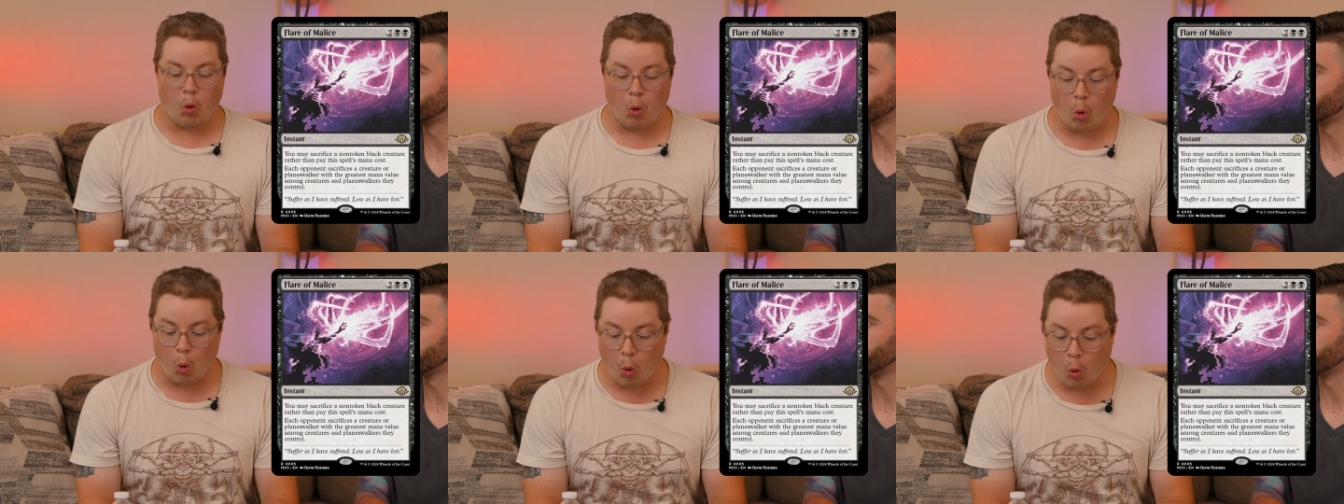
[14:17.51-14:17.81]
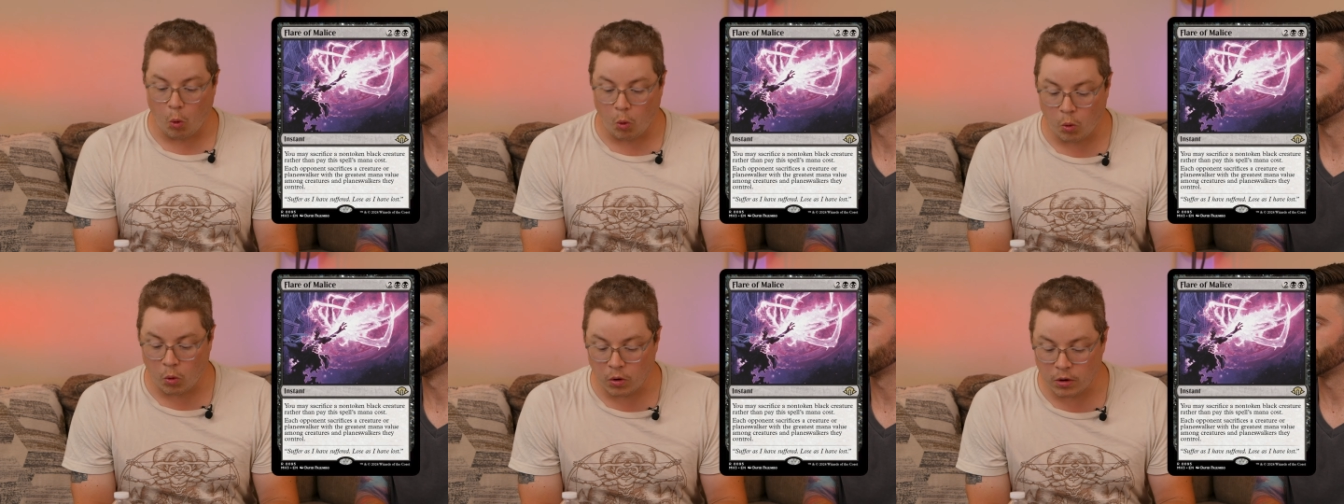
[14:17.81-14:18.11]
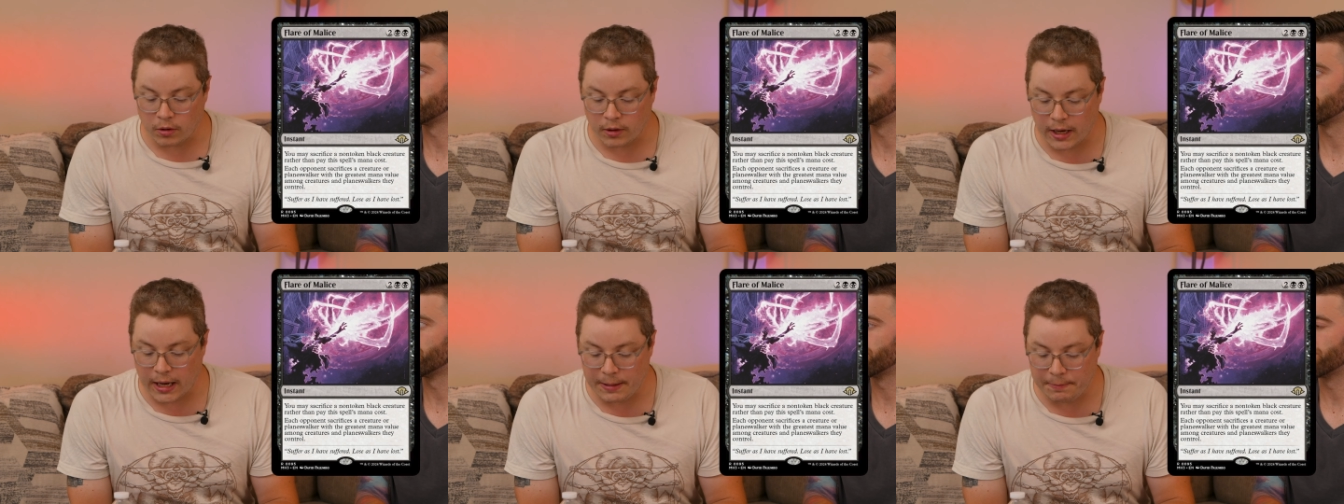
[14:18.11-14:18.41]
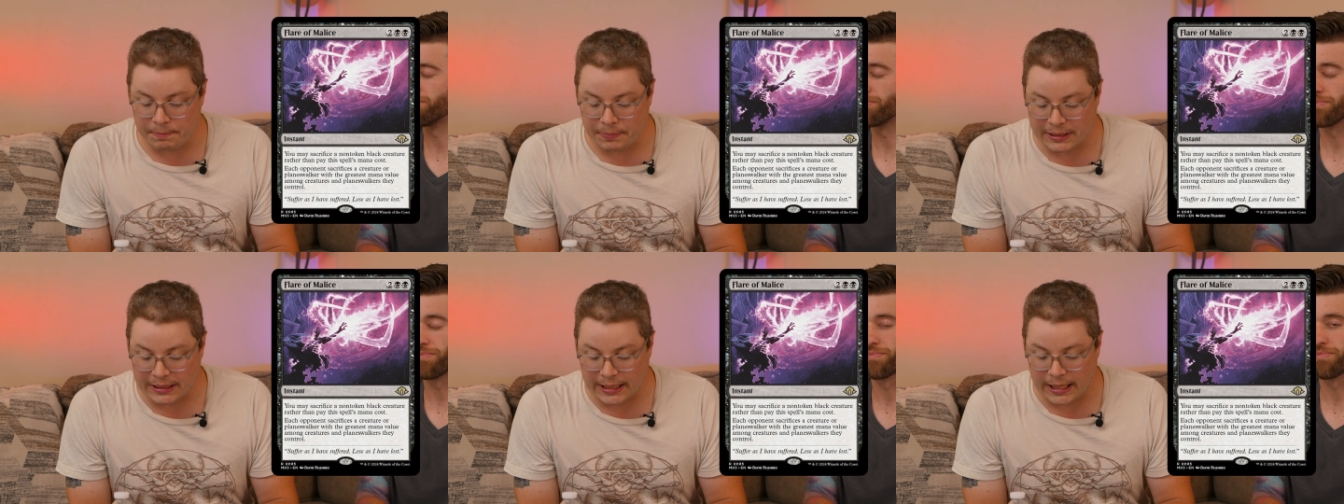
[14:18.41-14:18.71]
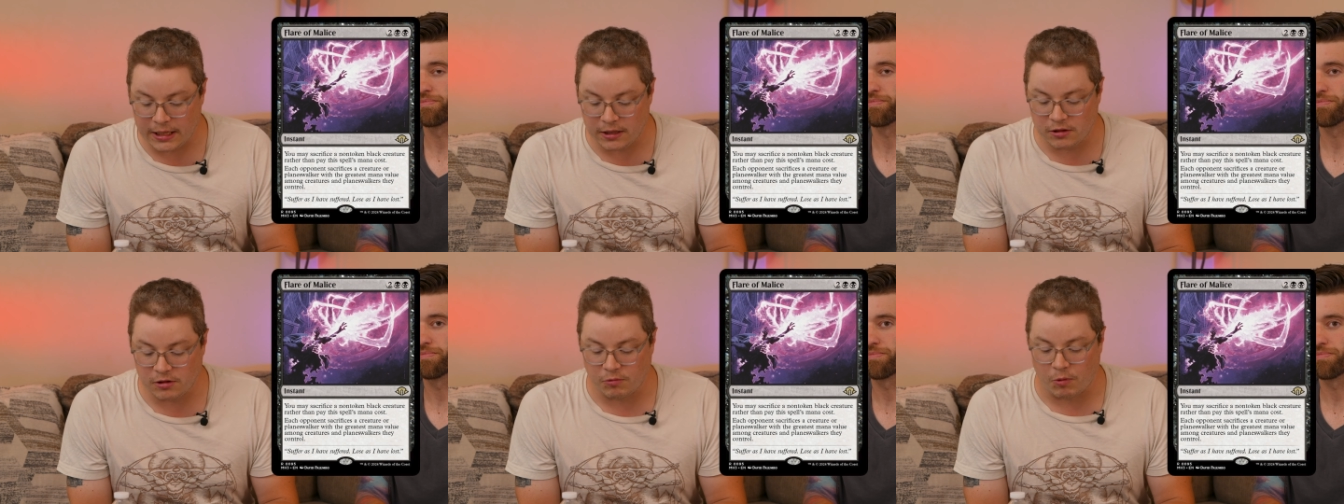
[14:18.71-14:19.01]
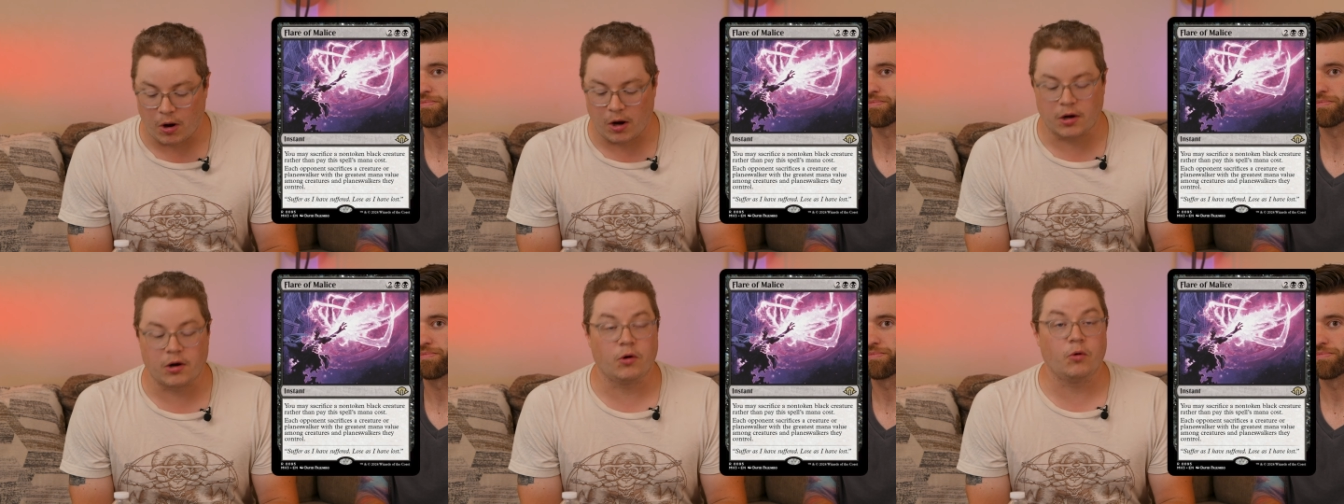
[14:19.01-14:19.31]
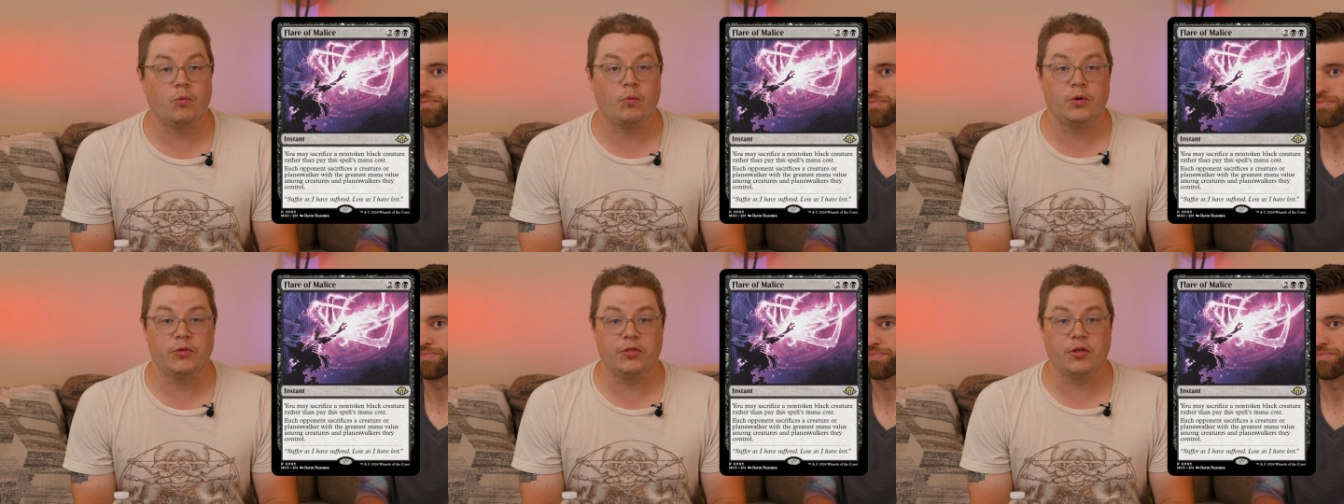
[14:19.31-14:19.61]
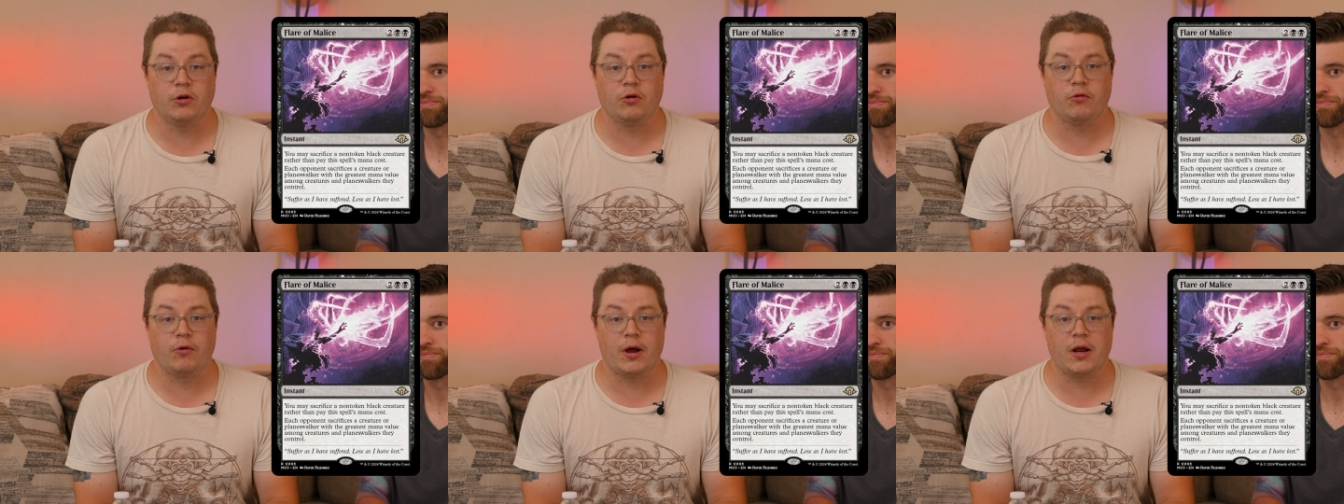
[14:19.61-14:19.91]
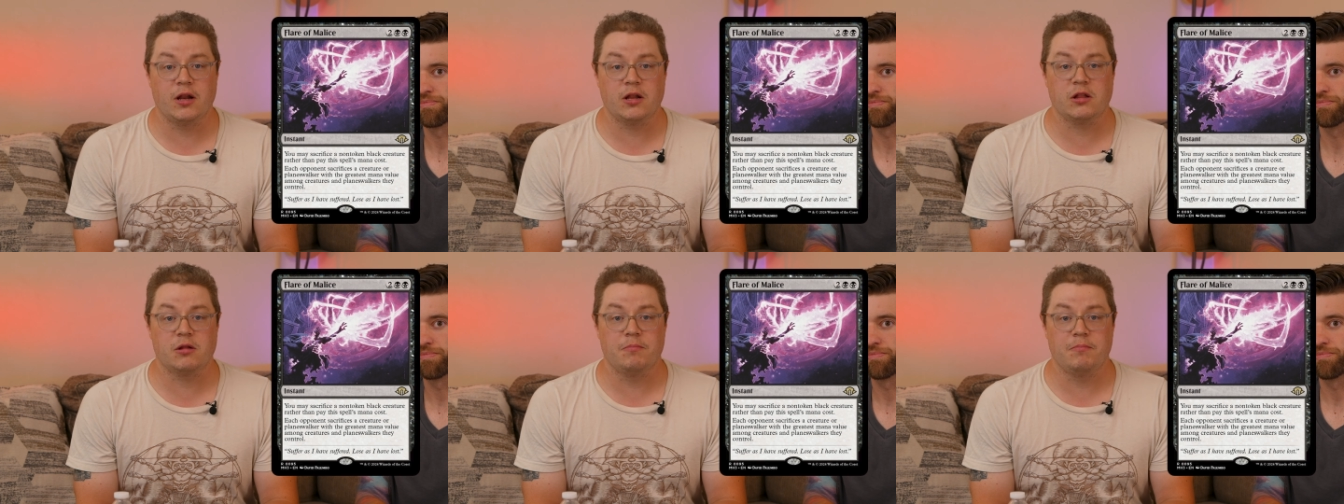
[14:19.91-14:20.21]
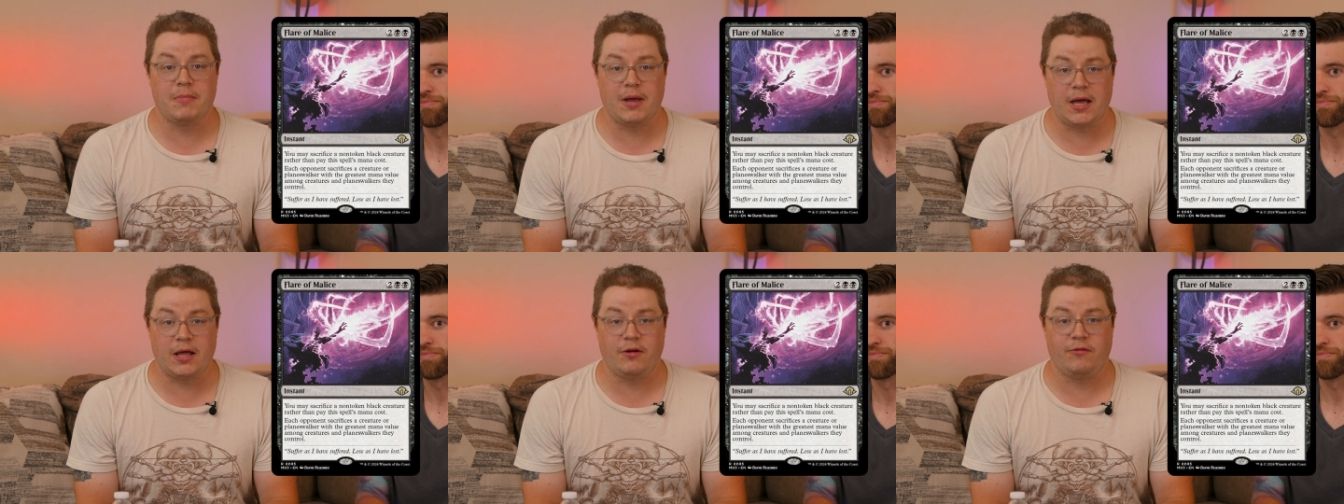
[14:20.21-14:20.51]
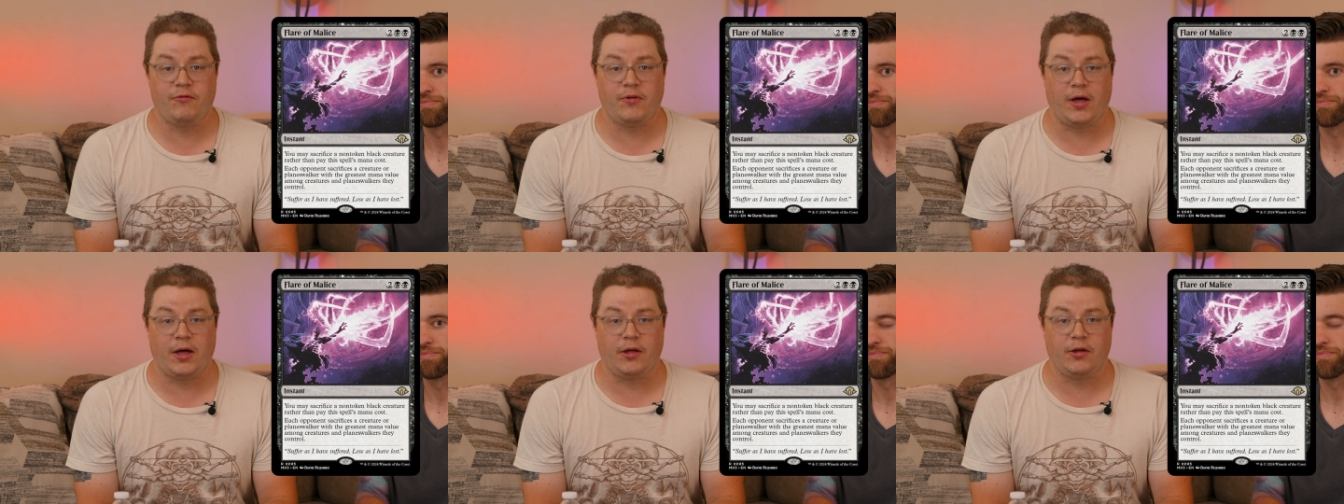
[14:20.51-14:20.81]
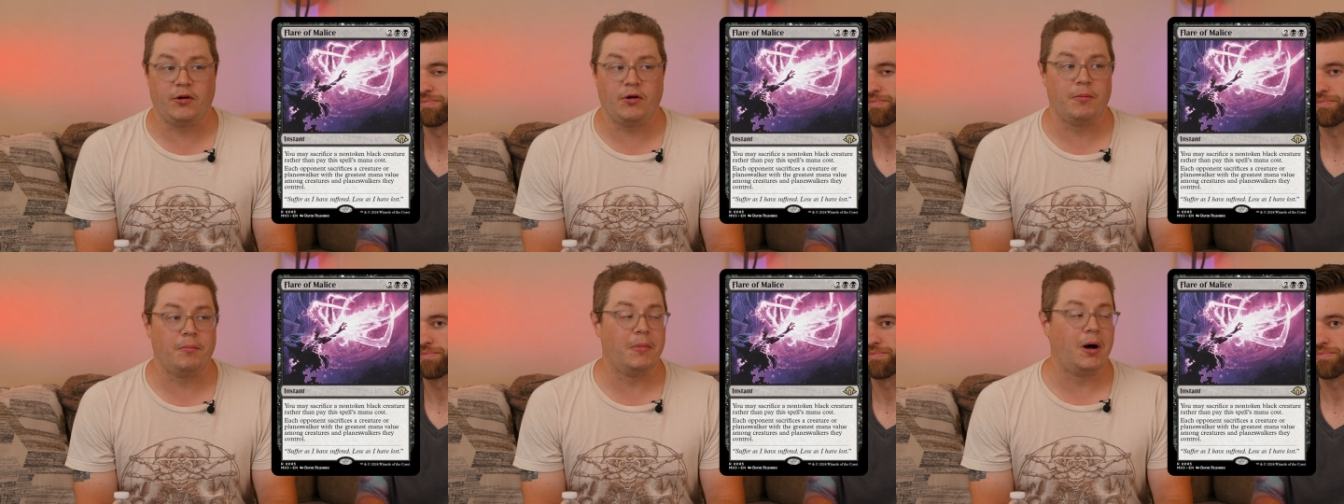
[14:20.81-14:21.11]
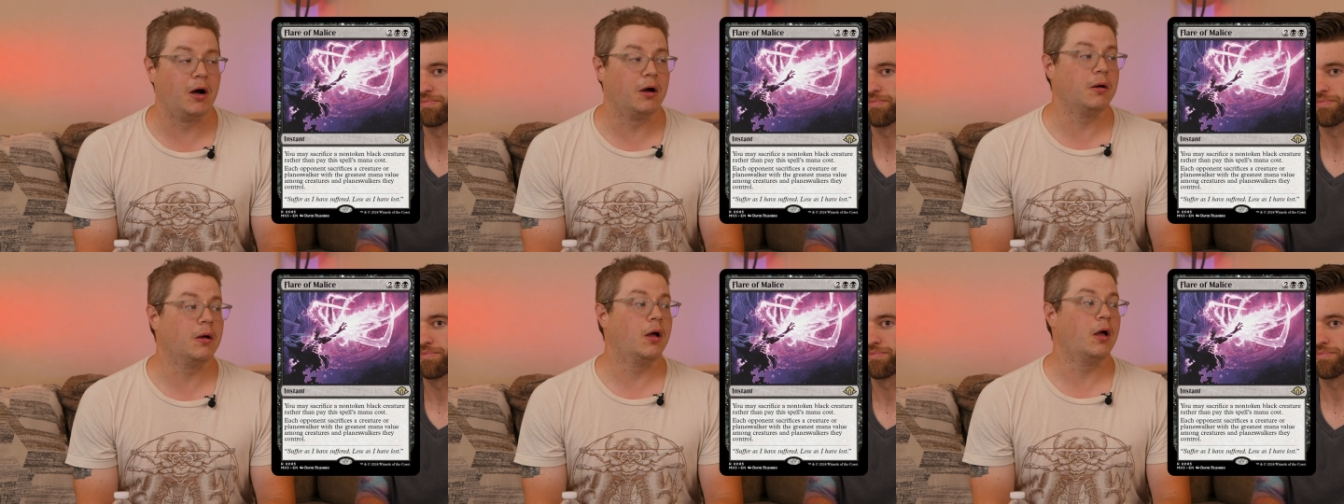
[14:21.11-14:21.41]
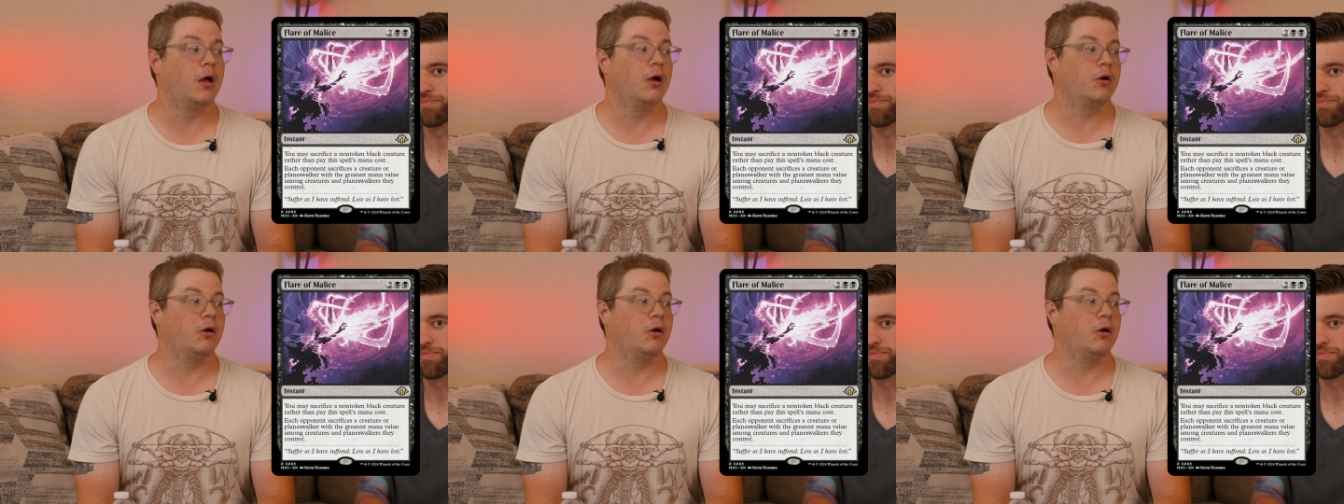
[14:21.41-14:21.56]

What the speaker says: or a planeswalker with the greatest mana value among